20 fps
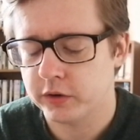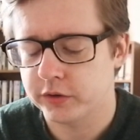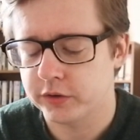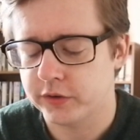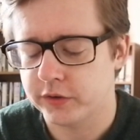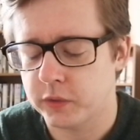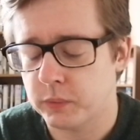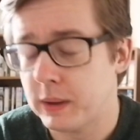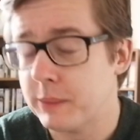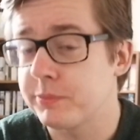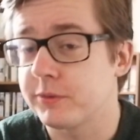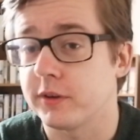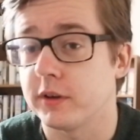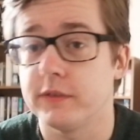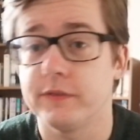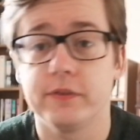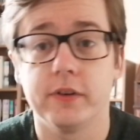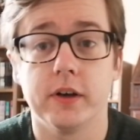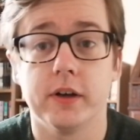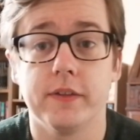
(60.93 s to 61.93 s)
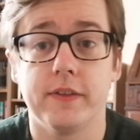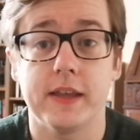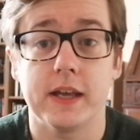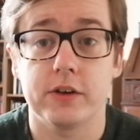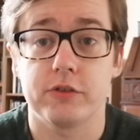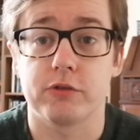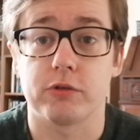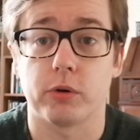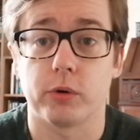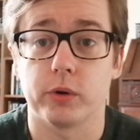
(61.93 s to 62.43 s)
I went onto the website
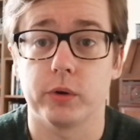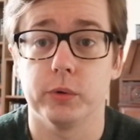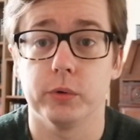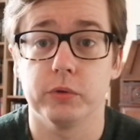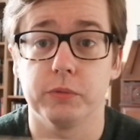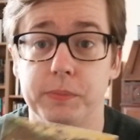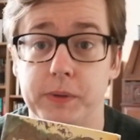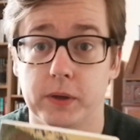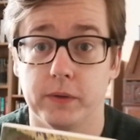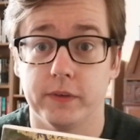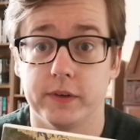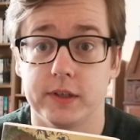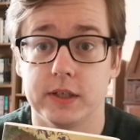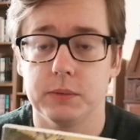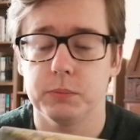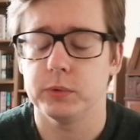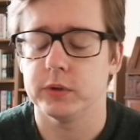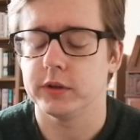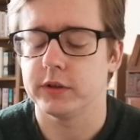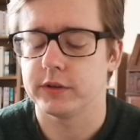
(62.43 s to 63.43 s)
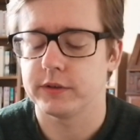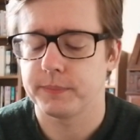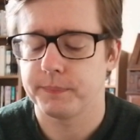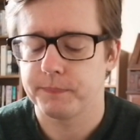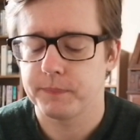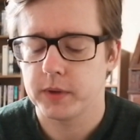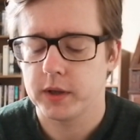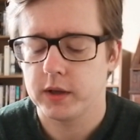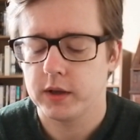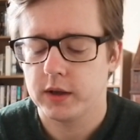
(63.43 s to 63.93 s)
for The Edge Chronicles Beyond the
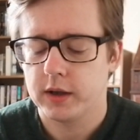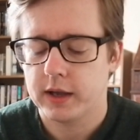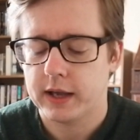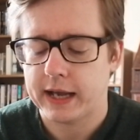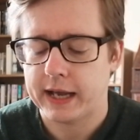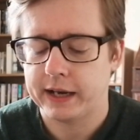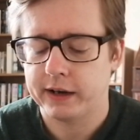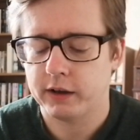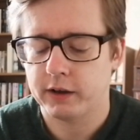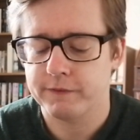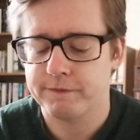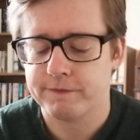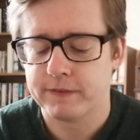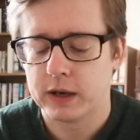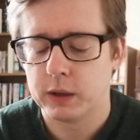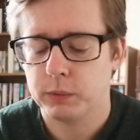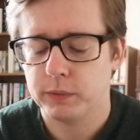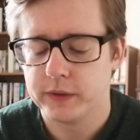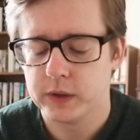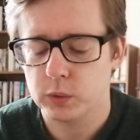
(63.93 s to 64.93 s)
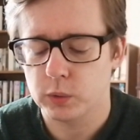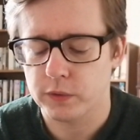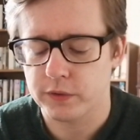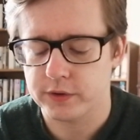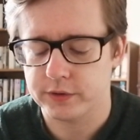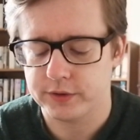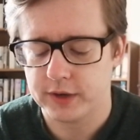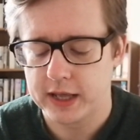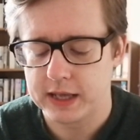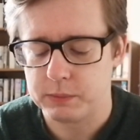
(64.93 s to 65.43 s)
Deepwoods, and I found
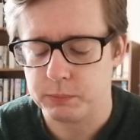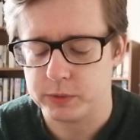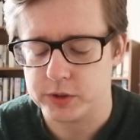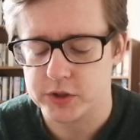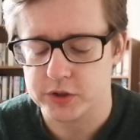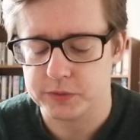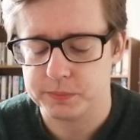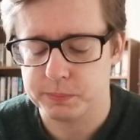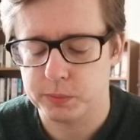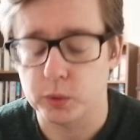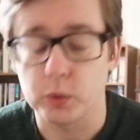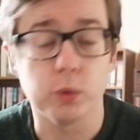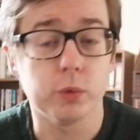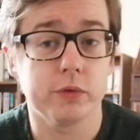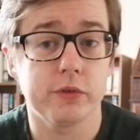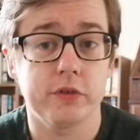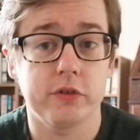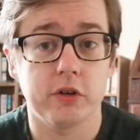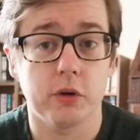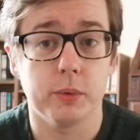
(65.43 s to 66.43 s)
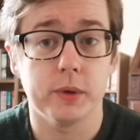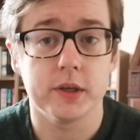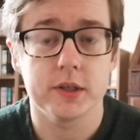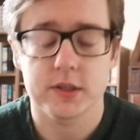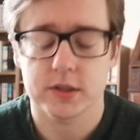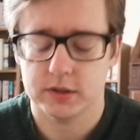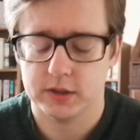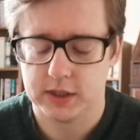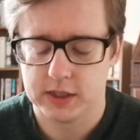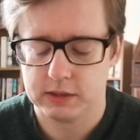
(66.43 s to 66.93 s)
the author's name, which is Paul
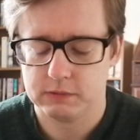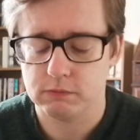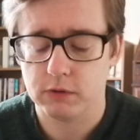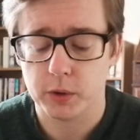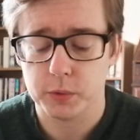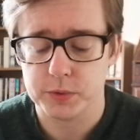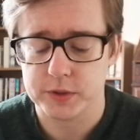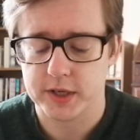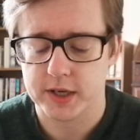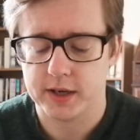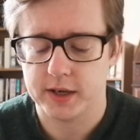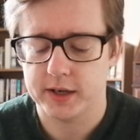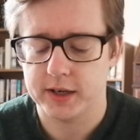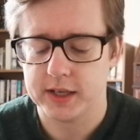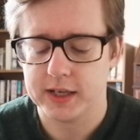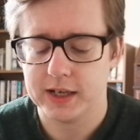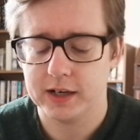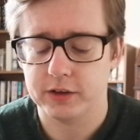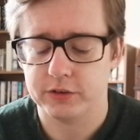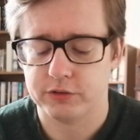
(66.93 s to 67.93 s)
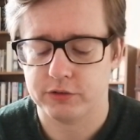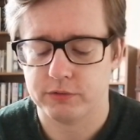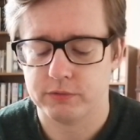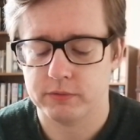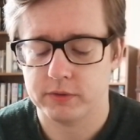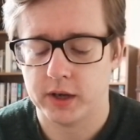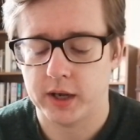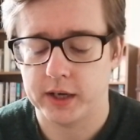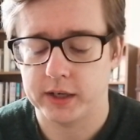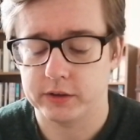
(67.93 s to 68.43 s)
Stewart, and he wrote it,
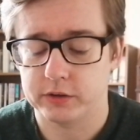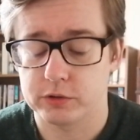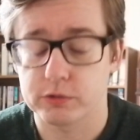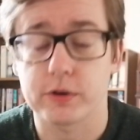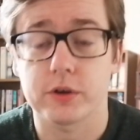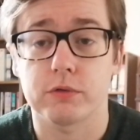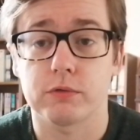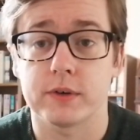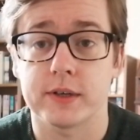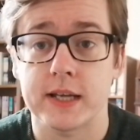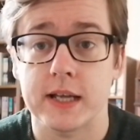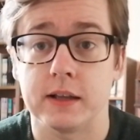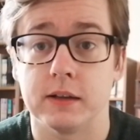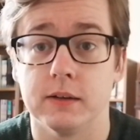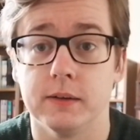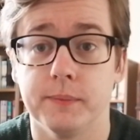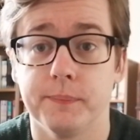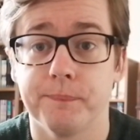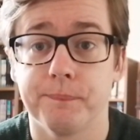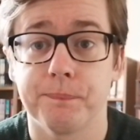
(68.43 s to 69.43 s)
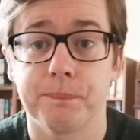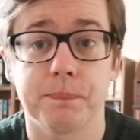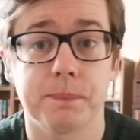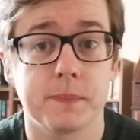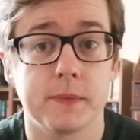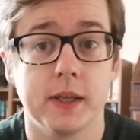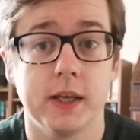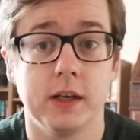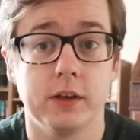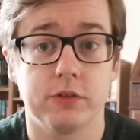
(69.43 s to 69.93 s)
and Chris Riddell
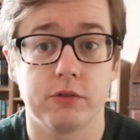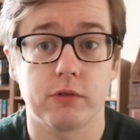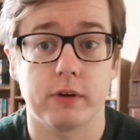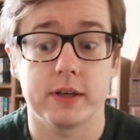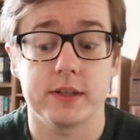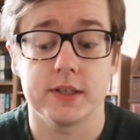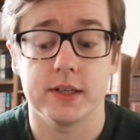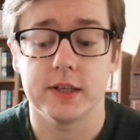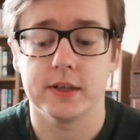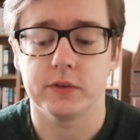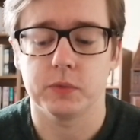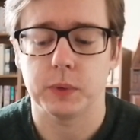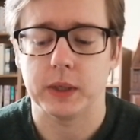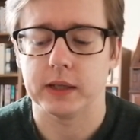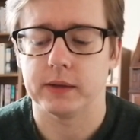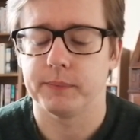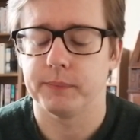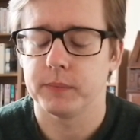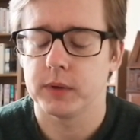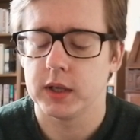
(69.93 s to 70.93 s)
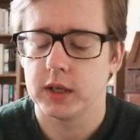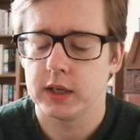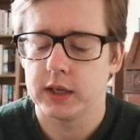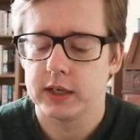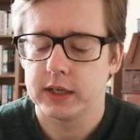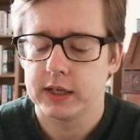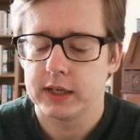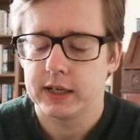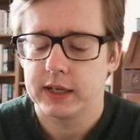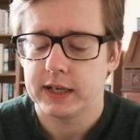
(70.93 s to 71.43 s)
illustrated it as well.
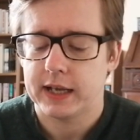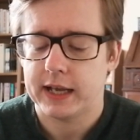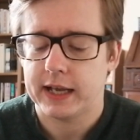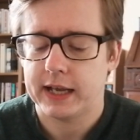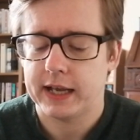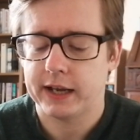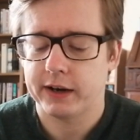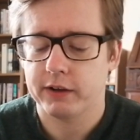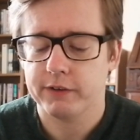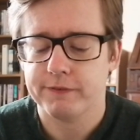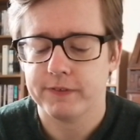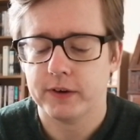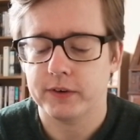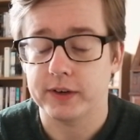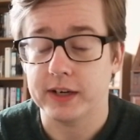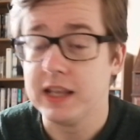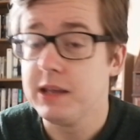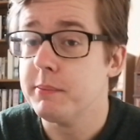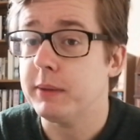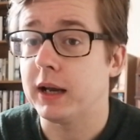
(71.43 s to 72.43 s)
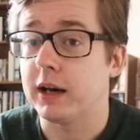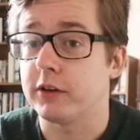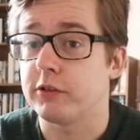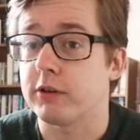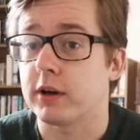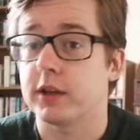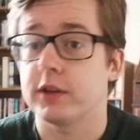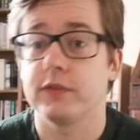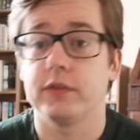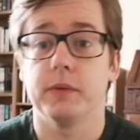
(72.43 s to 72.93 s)
And I found an
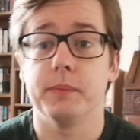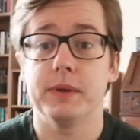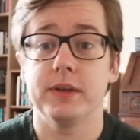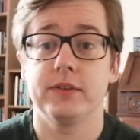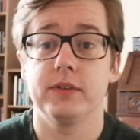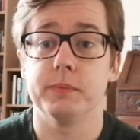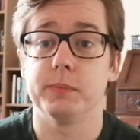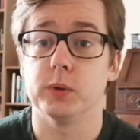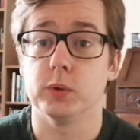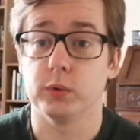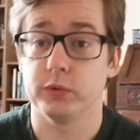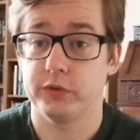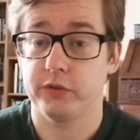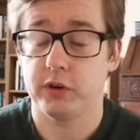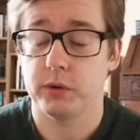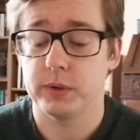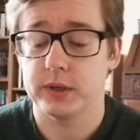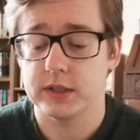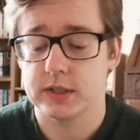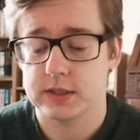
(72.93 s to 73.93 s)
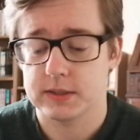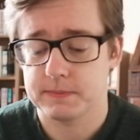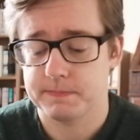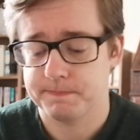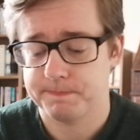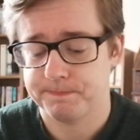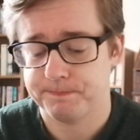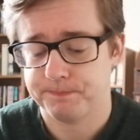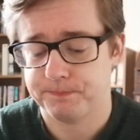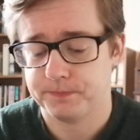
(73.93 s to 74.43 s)
email address for Mr. Paul
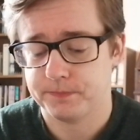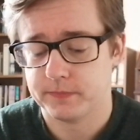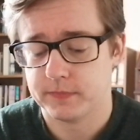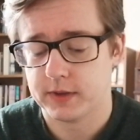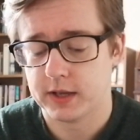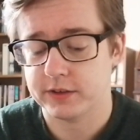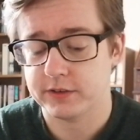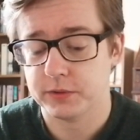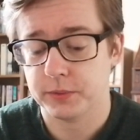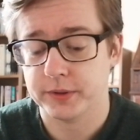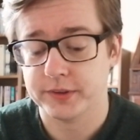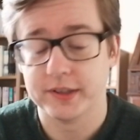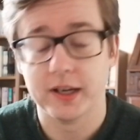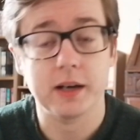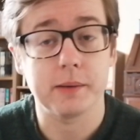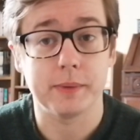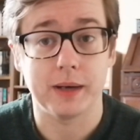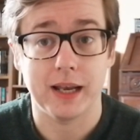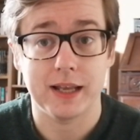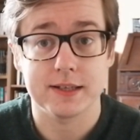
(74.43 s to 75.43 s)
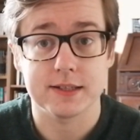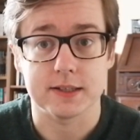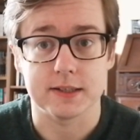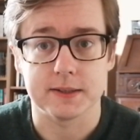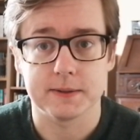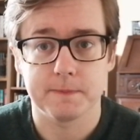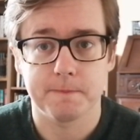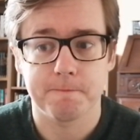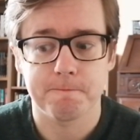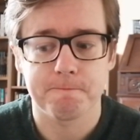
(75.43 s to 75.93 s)
Stewart, and so I sent him a
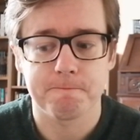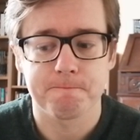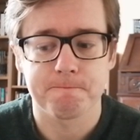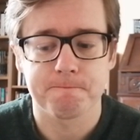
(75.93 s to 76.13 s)
letter.